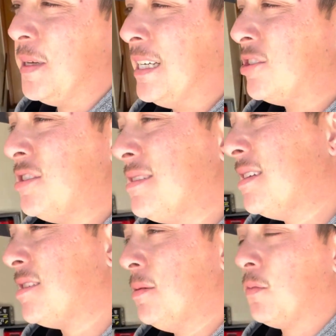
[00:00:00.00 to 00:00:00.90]
ignition
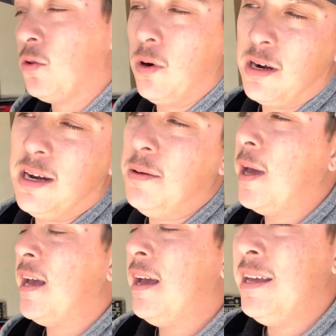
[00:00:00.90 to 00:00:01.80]
system, threw on an
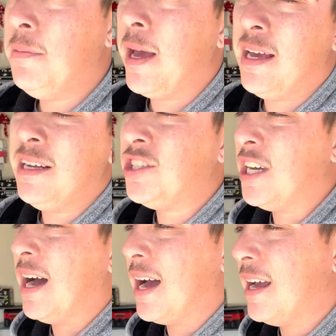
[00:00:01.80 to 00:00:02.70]
eBay
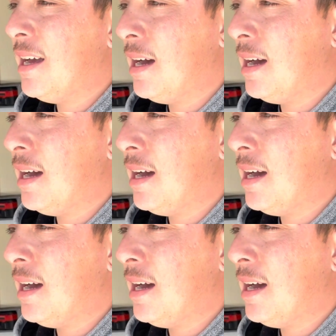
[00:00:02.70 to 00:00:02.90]
HEI.